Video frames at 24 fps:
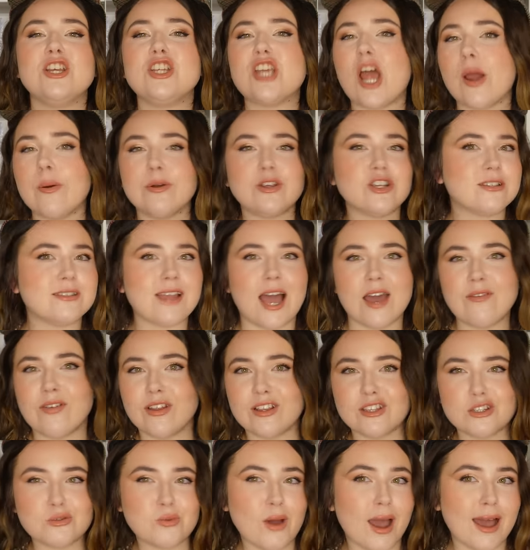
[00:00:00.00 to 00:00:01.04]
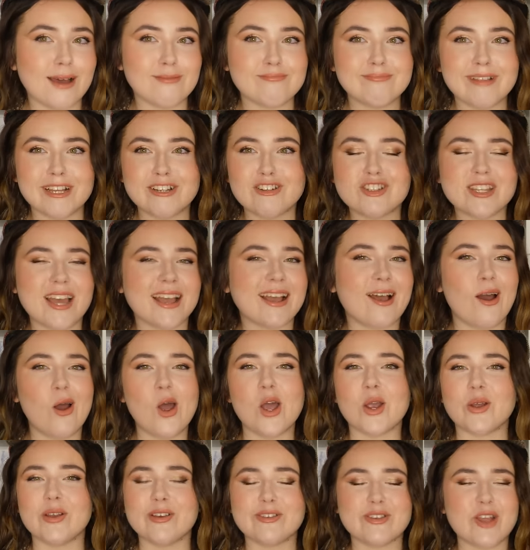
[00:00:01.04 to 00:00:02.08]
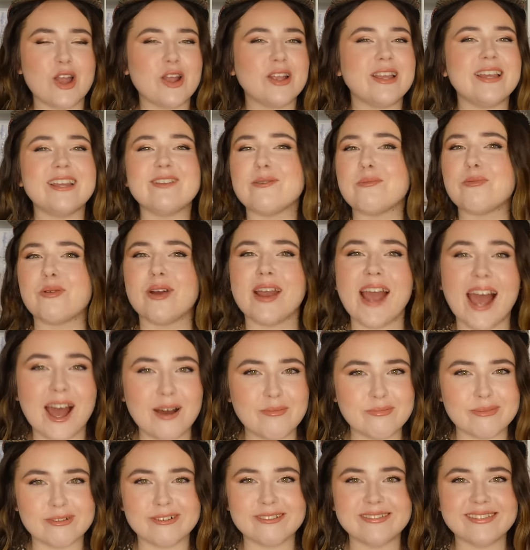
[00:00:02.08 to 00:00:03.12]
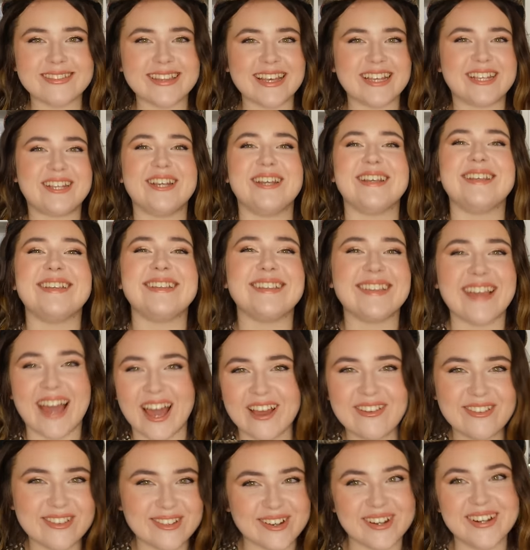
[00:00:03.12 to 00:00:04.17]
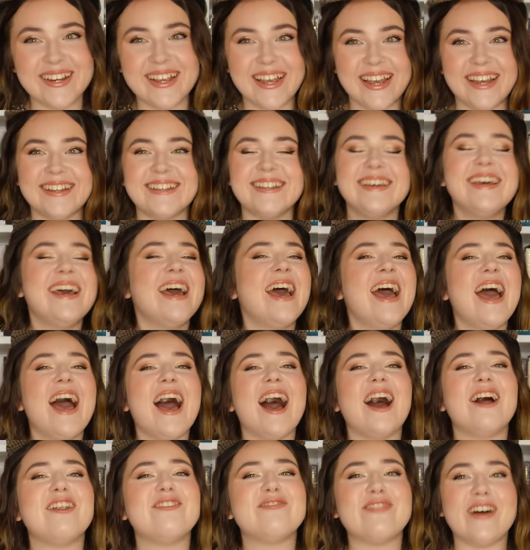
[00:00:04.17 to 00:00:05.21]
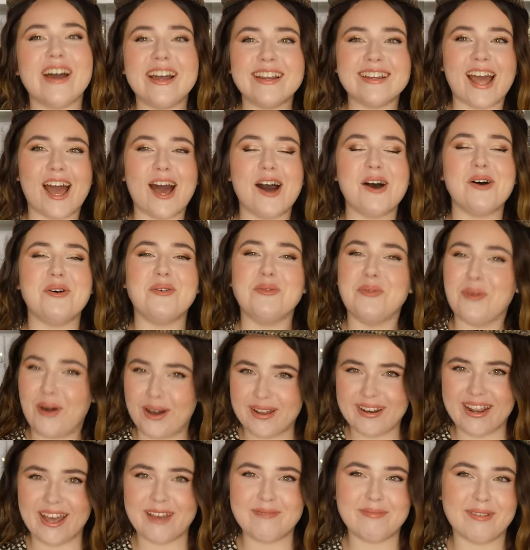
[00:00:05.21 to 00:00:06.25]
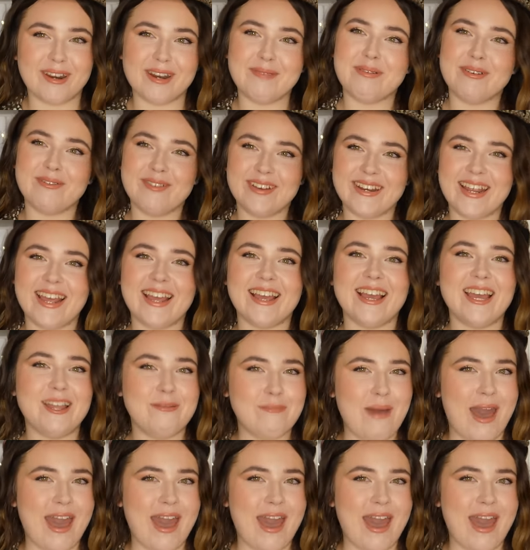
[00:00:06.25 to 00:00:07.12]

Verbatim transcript: Shall we just dive into it? Let's just get going. There's no need for preamble. Let's just dive straight in and find out what I'm going to be reading in